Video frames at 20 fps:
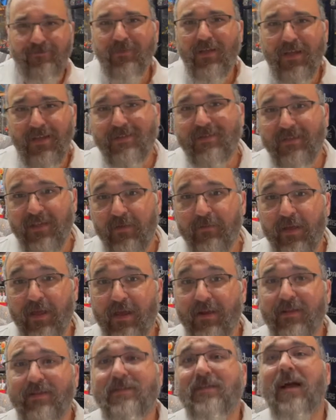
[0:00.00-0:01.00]
It's He
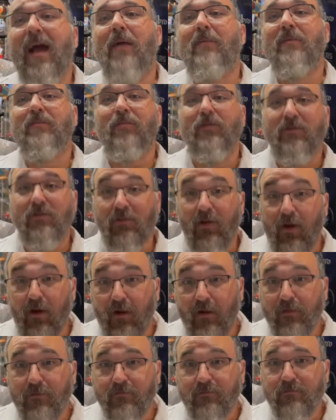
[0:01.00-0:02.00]
Man, it's comic book
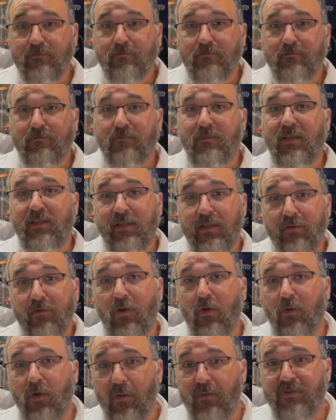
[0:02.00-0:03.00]
law. The
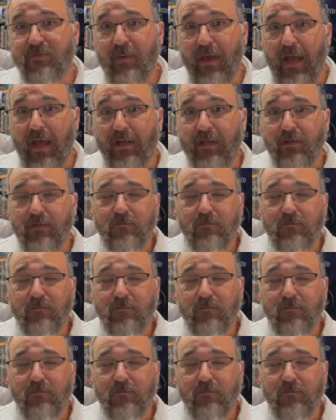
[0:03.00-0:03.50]
hero comes back.